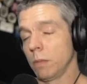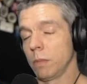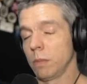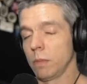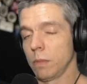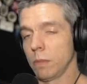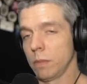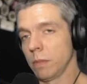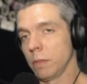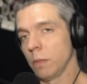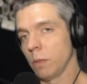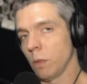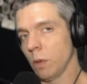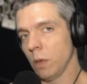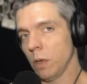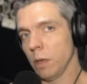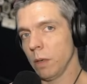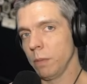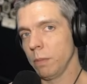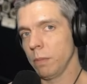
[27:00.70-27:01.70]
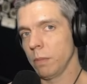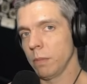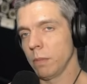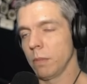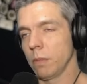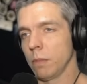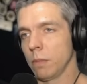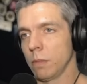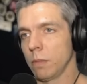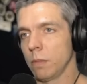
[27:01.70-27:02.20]

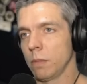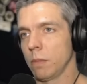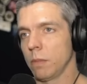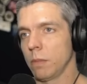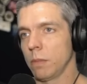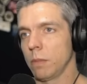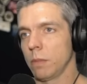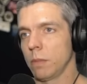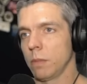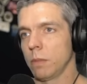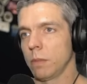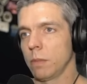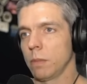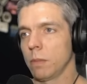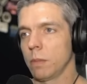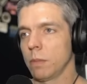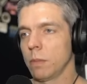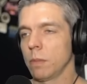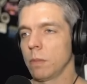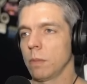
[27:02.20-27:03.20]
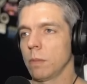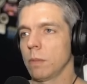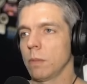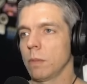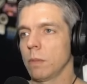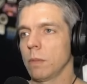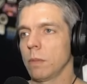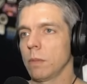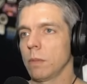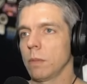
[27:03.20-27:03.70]

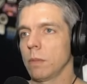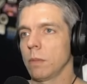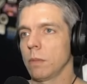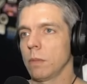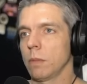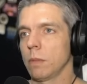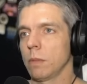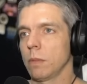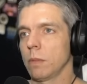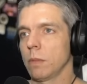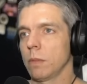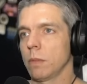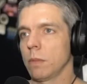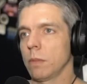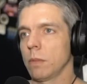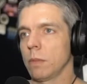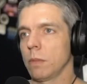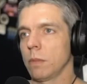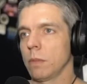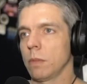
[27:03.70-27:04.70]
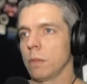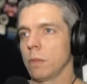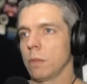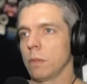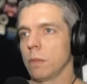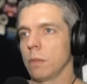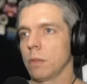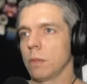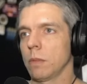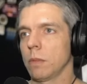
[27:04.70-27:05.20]

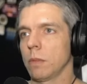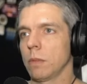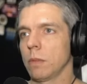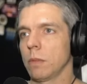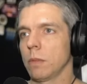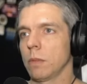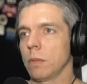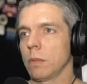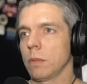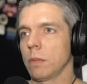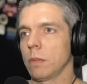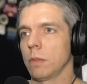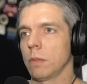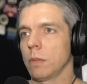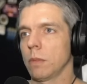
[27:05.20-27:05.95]
(not speaking)